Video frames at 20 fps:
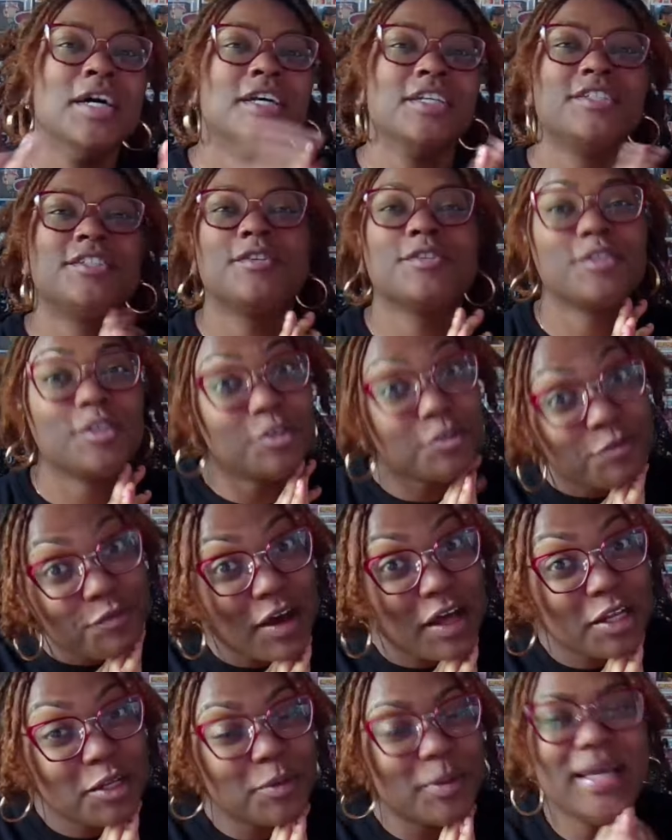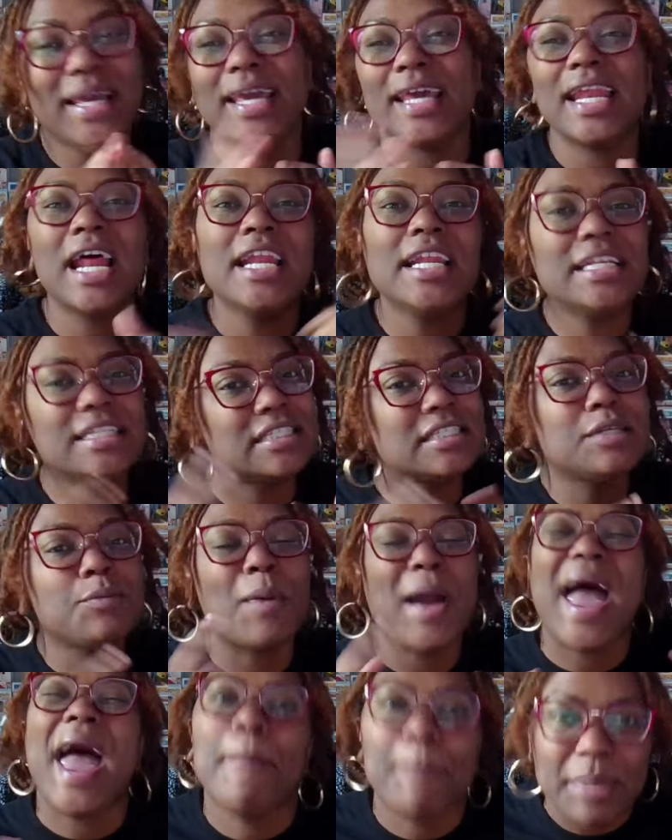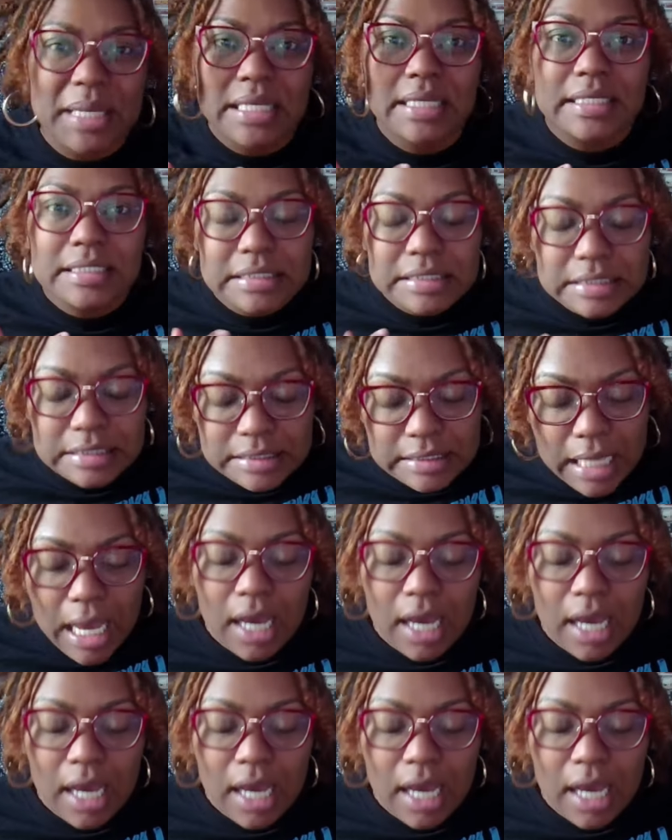So it's gonna follow it, and I need to see what happens.